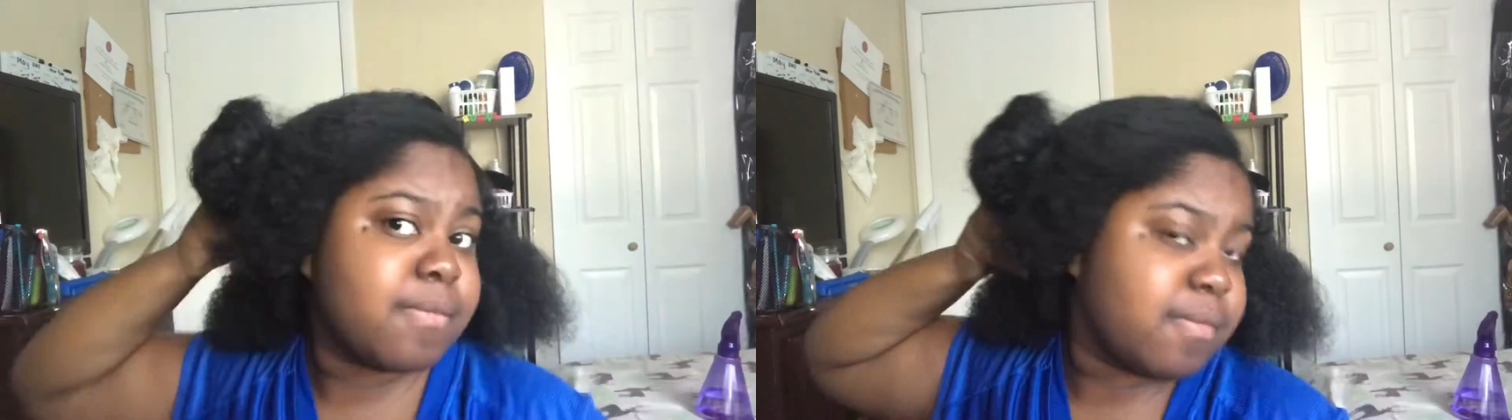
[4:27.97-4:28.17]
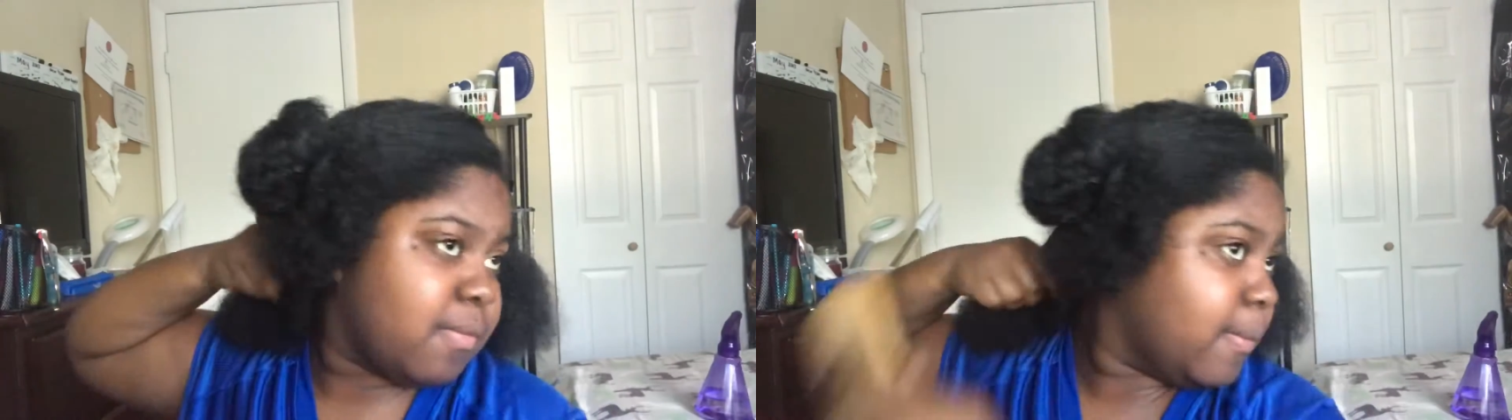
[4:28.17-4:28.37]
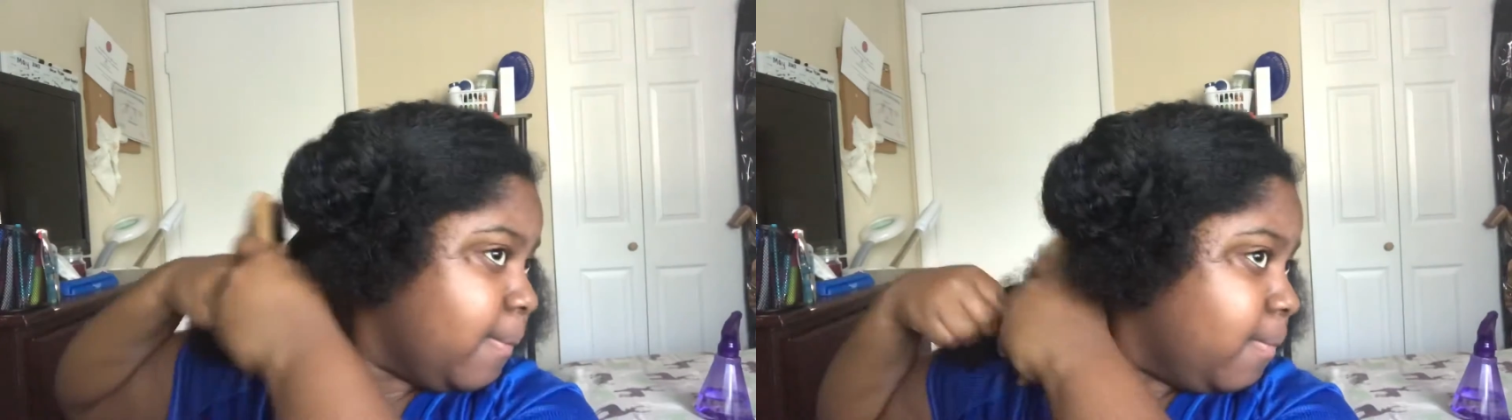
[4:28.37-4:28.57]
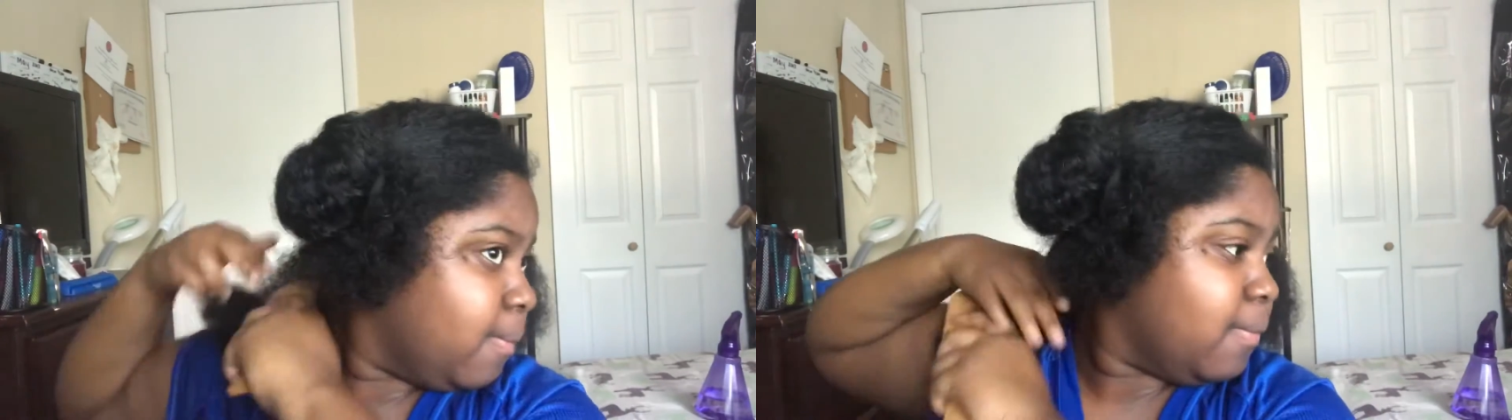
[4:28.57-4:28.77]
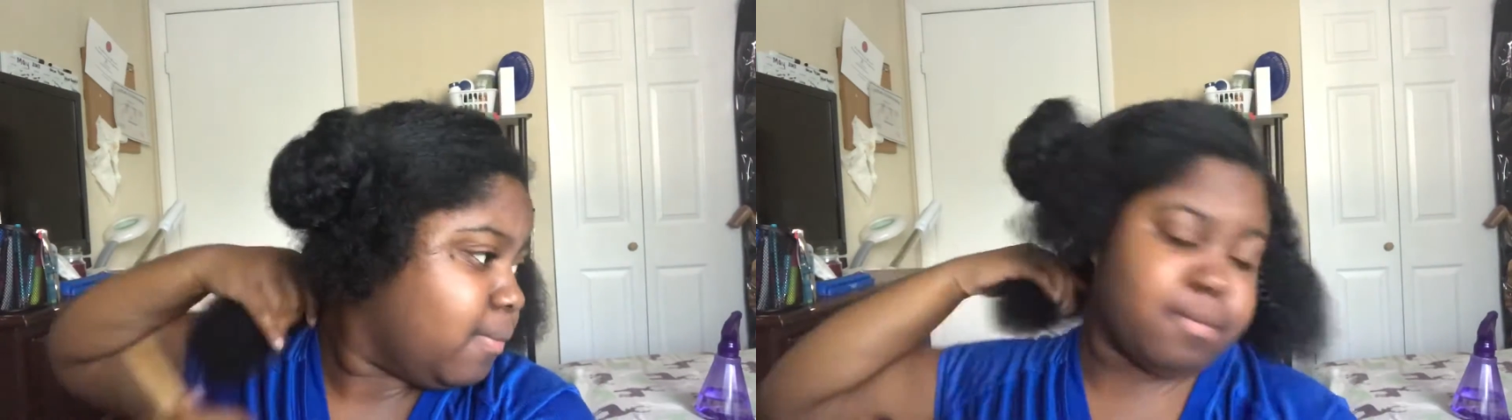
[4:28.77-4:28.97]
water
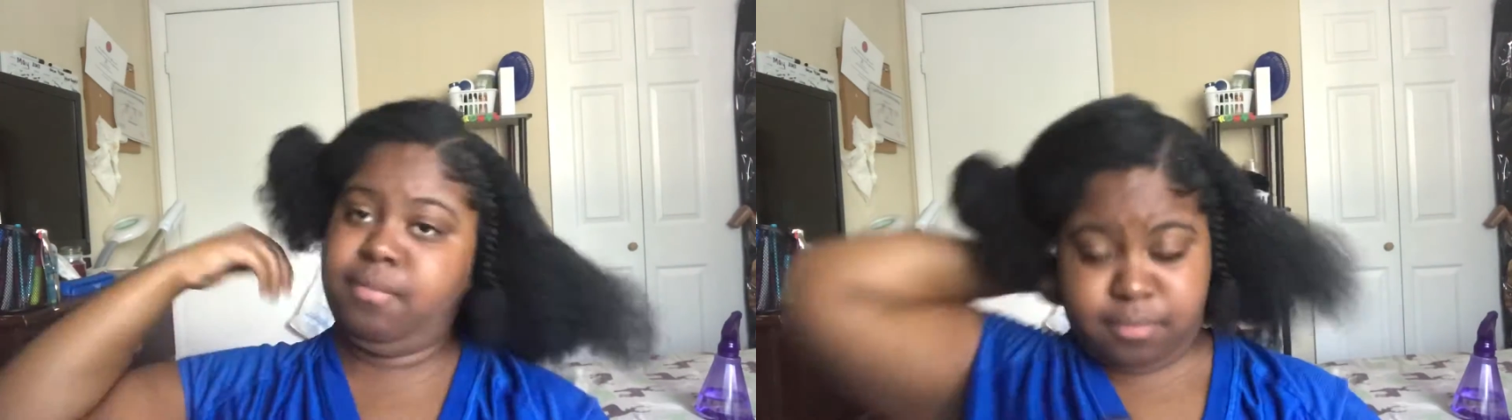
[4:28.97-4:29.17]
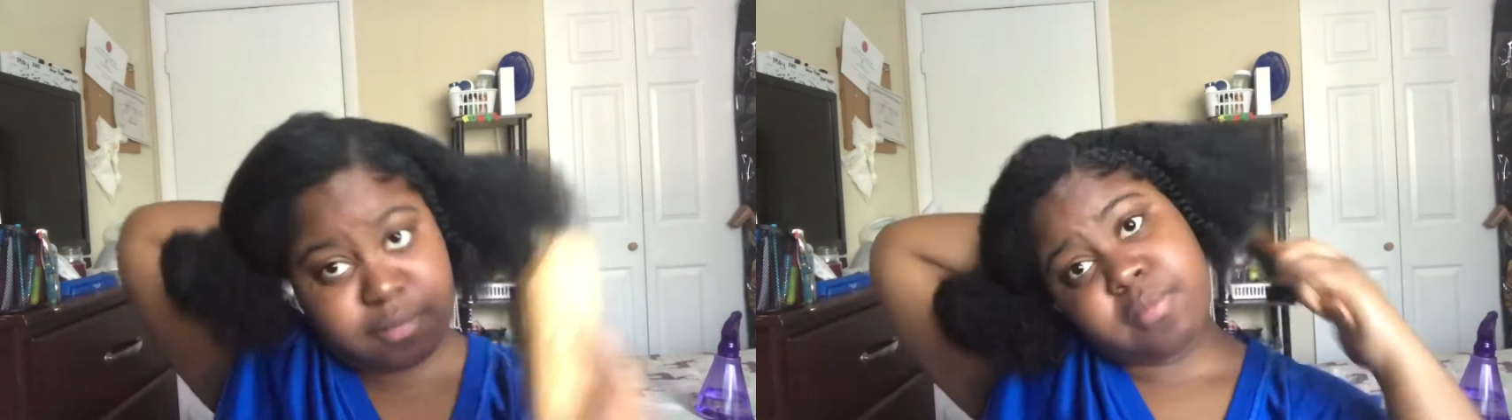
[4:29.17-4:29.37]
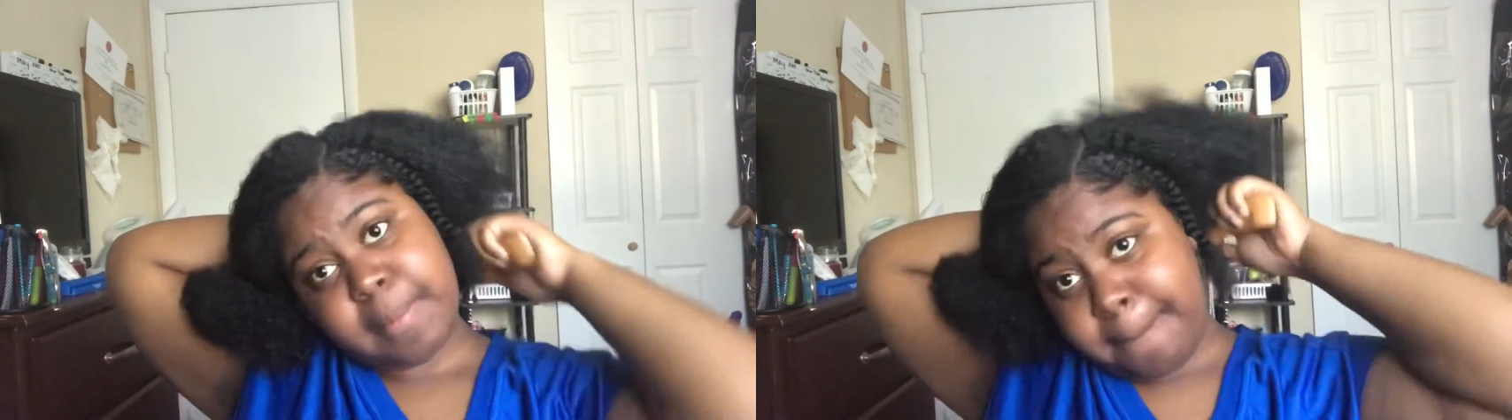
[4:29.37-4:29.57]
and then I